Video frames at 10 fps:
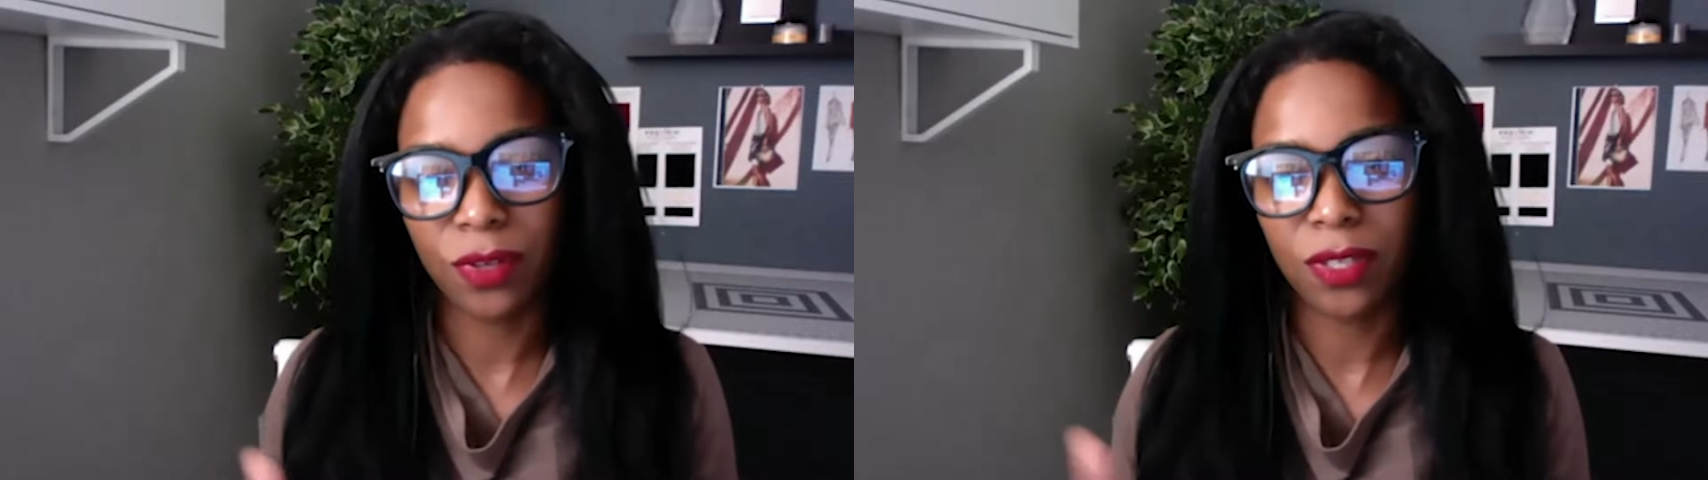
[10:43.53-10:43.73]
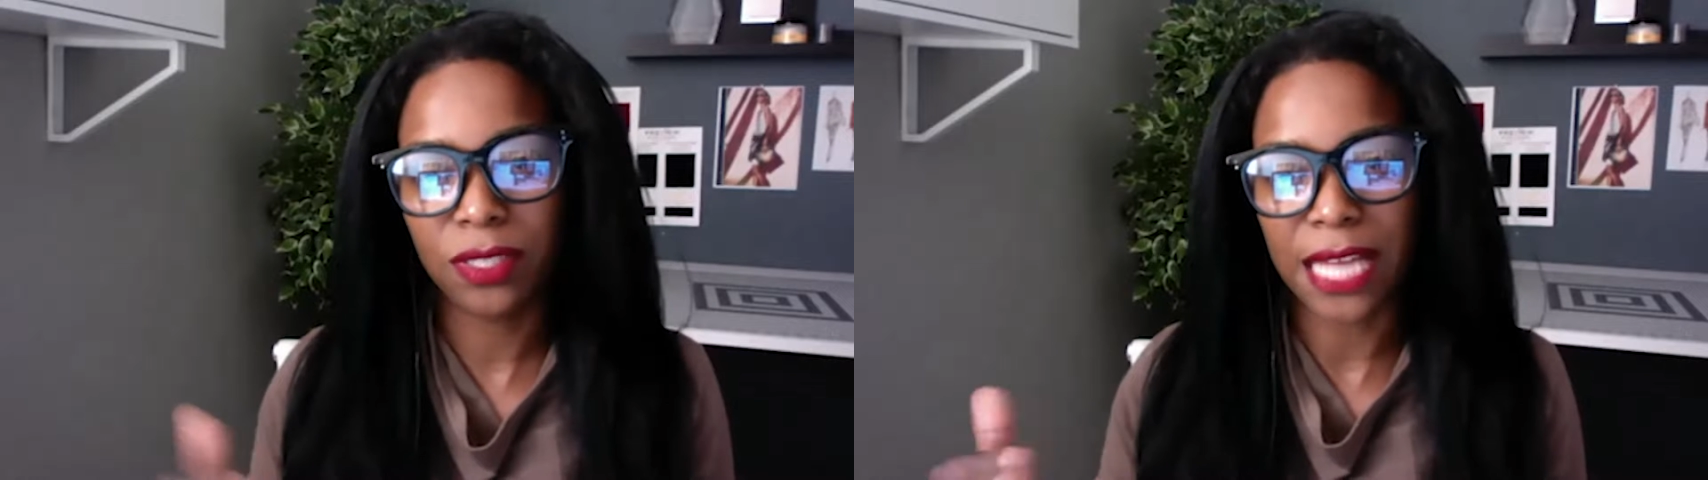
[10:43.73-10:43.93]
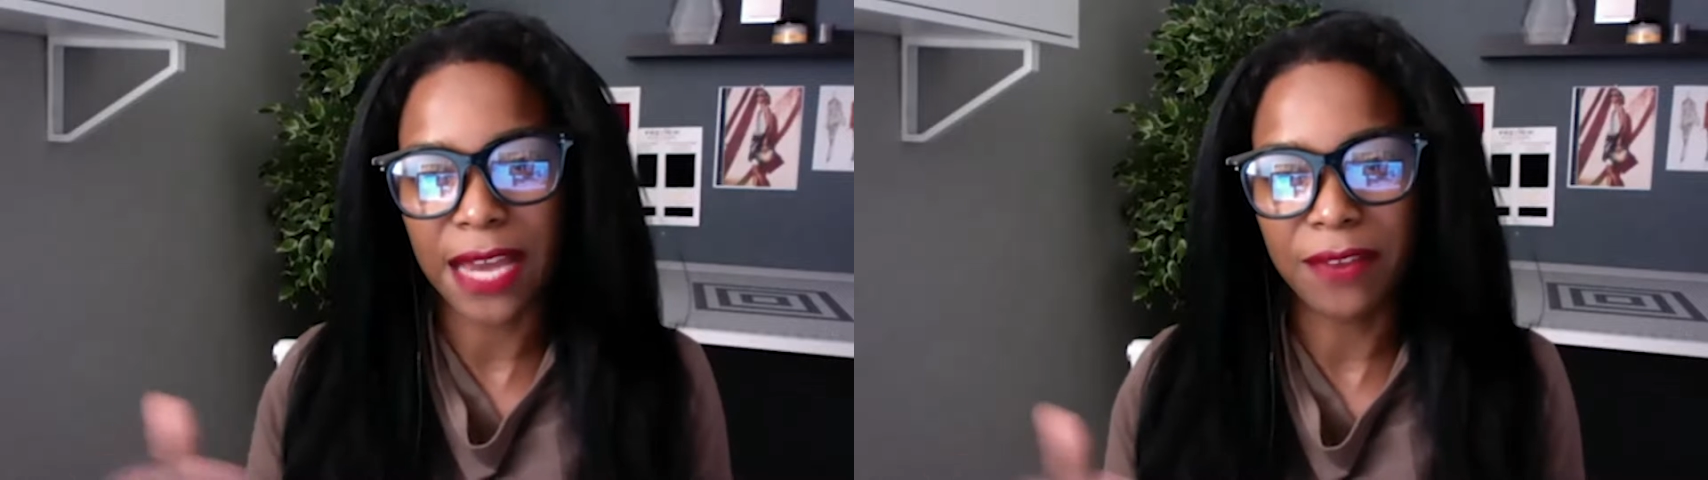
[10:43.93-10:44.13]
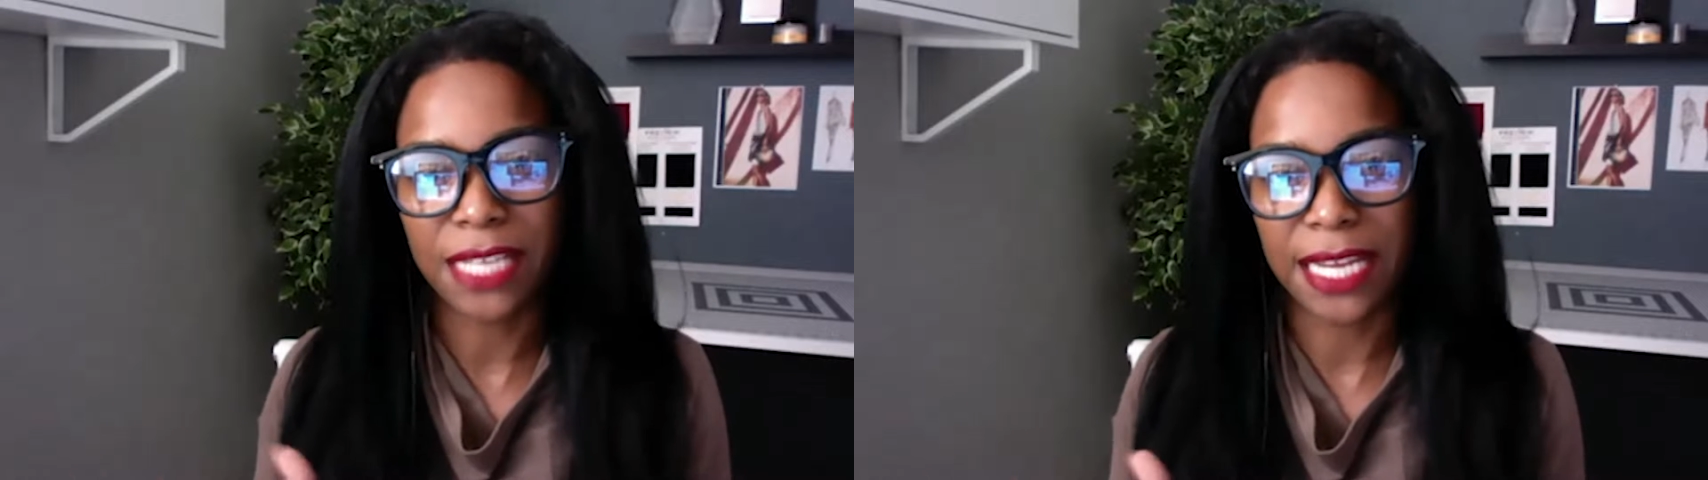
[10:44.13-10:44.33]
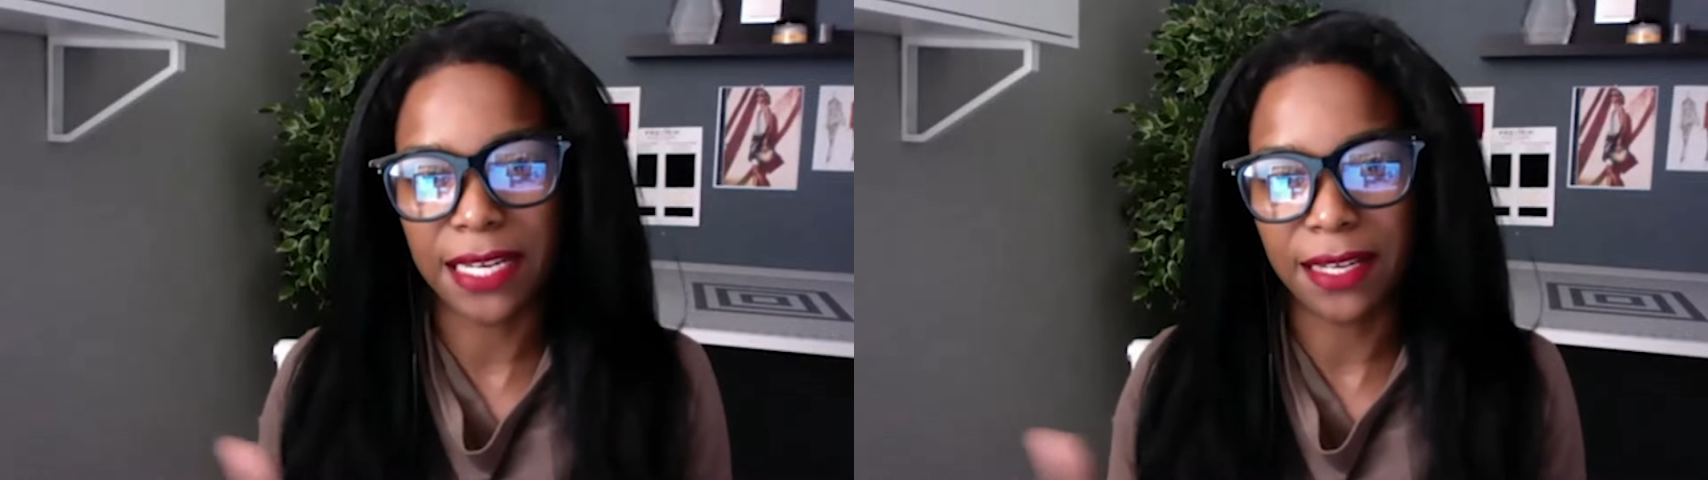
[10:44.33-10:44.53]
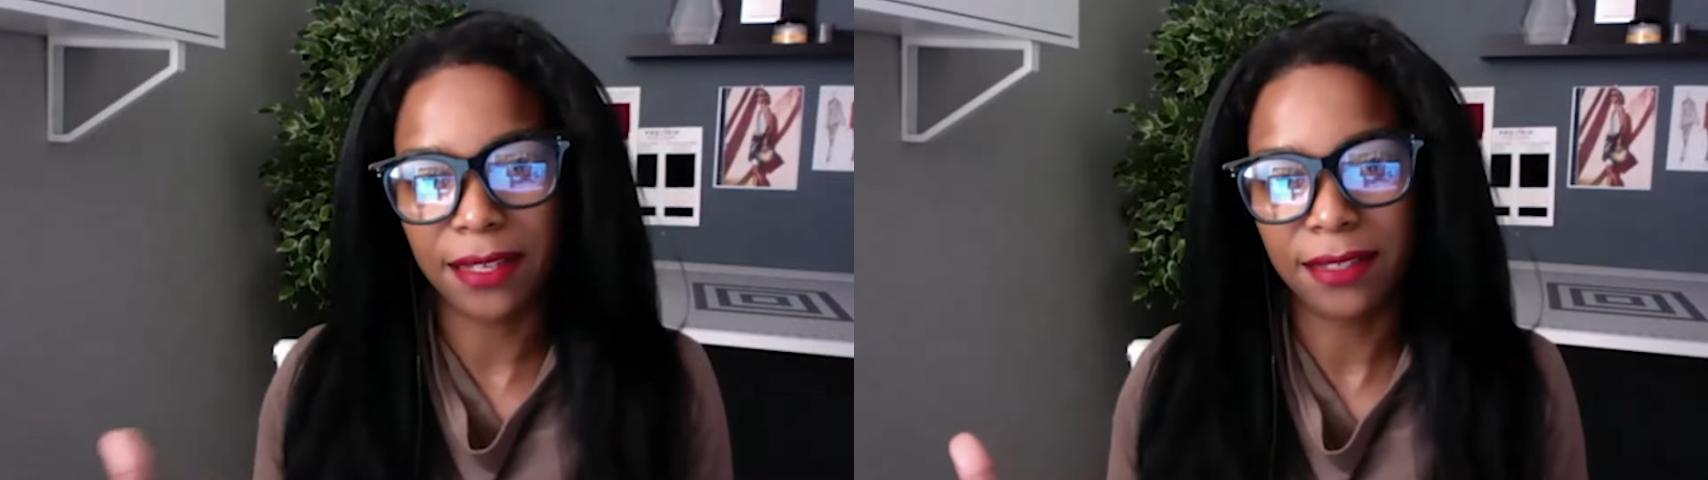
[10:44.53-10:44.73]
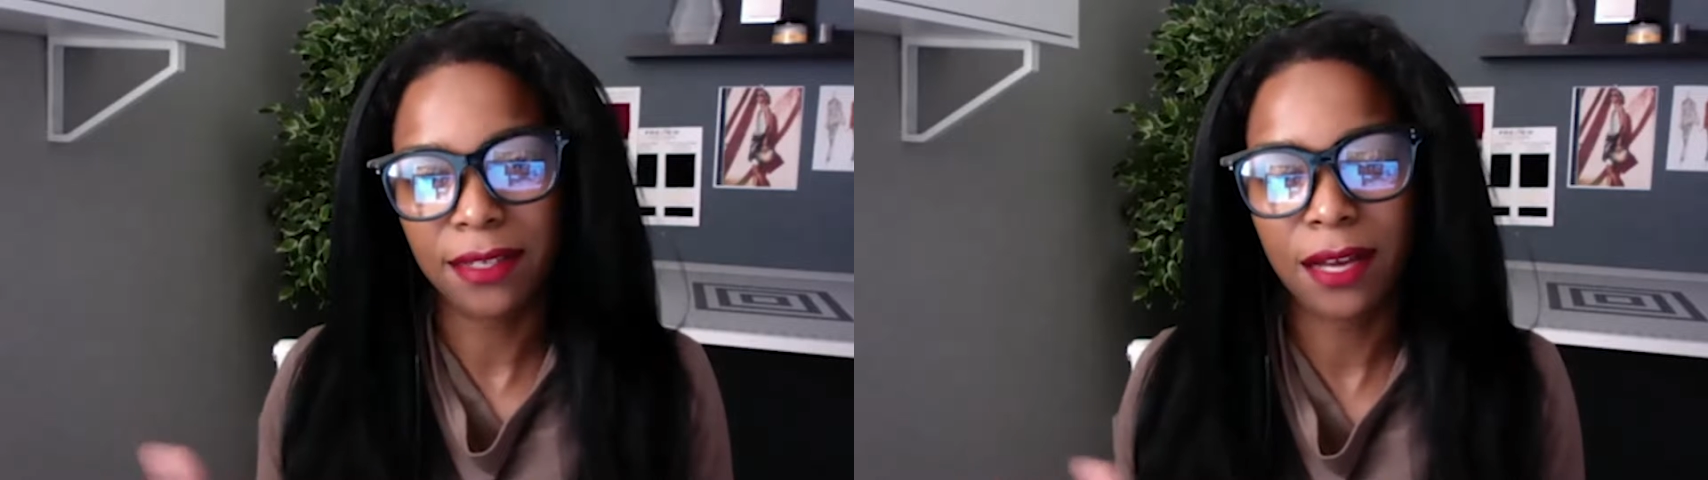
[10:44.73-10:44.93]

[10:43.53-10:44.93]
a lot of data